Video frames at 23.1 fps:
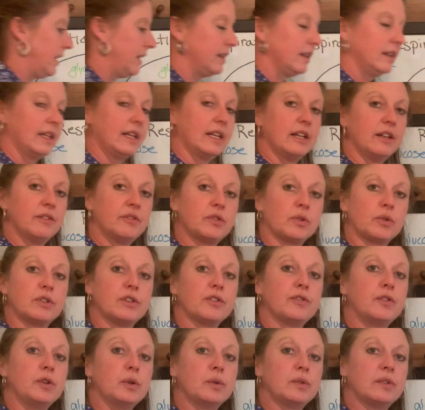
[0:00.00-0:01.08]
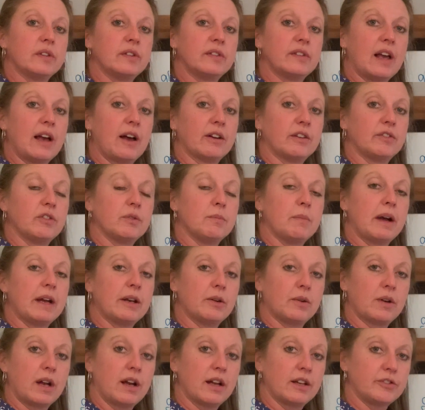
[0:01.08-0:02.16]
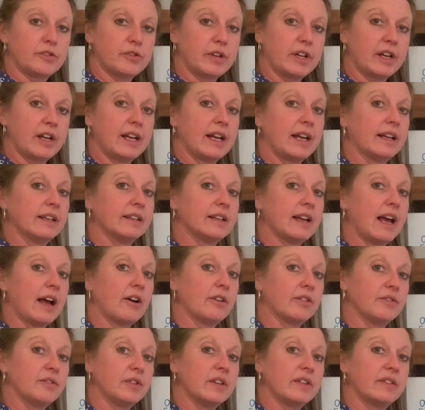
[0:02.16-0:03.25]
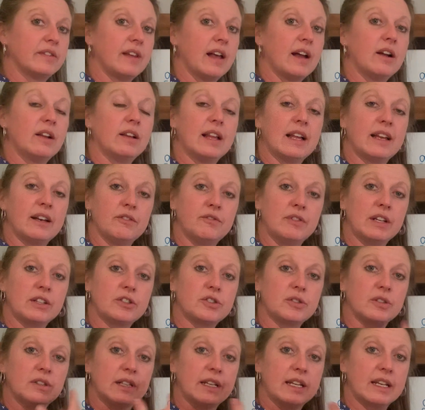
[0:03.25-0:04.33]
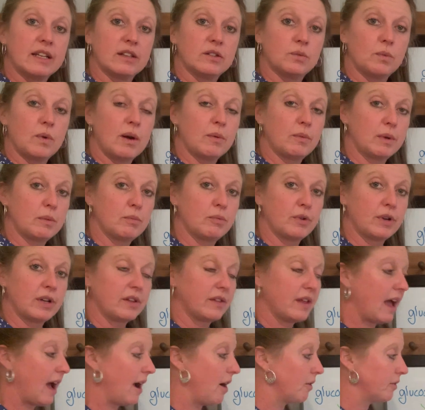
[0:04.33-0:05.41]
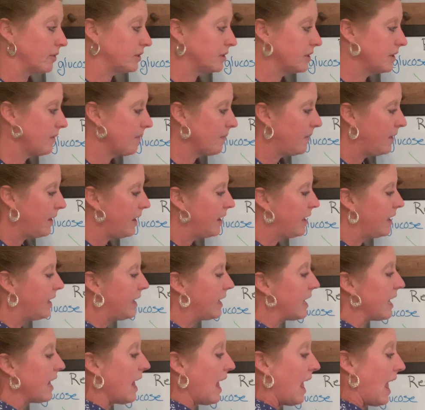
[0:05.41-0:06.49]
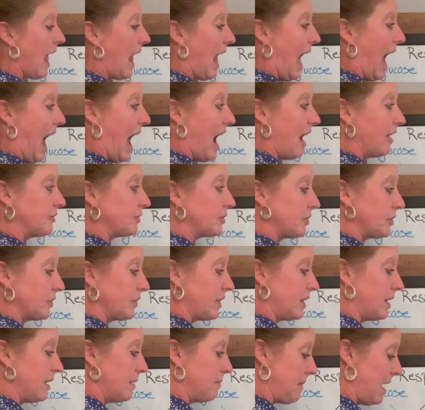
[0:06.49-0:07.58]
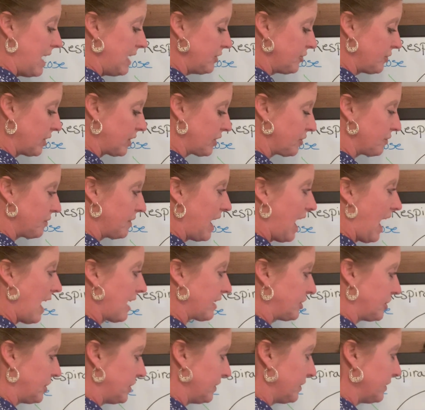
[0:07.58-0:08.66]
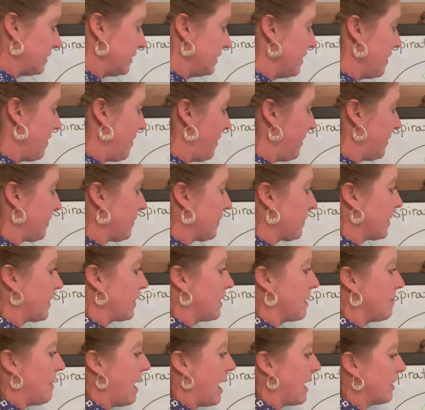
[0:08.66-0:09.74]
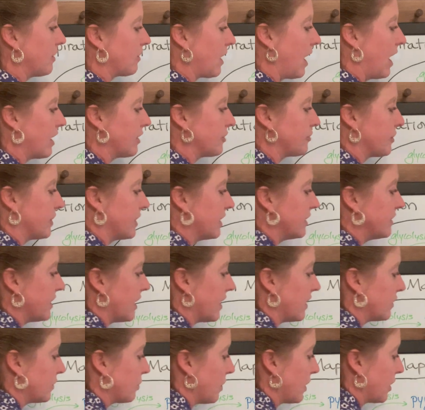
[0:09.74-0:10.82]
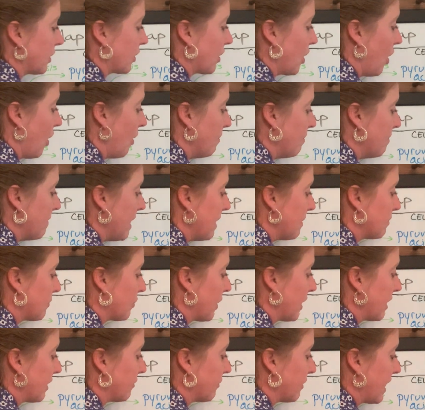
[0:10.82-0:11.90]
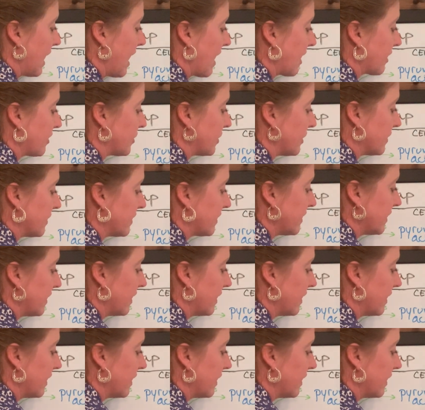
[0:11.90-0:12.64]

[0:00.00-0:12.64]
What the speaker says: leaves or diffuses out of the mitochondria and out of the cell, and eventually is what we breathe out. After the matrix reactions, the mitochondria does what are called membrane reactions.